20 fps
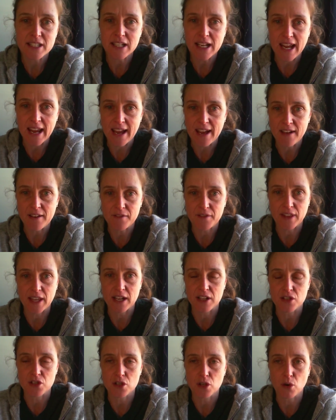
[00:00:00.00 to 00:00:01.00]
have
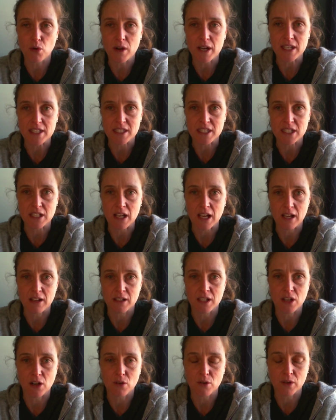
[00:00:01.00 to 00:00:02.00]
that choice. You
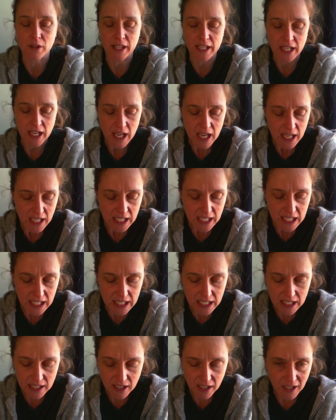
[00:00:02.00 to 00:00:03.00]
know, like
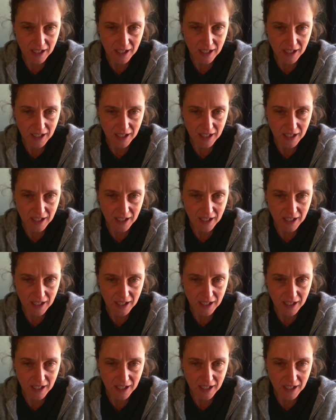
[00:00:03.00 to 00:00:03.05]
he's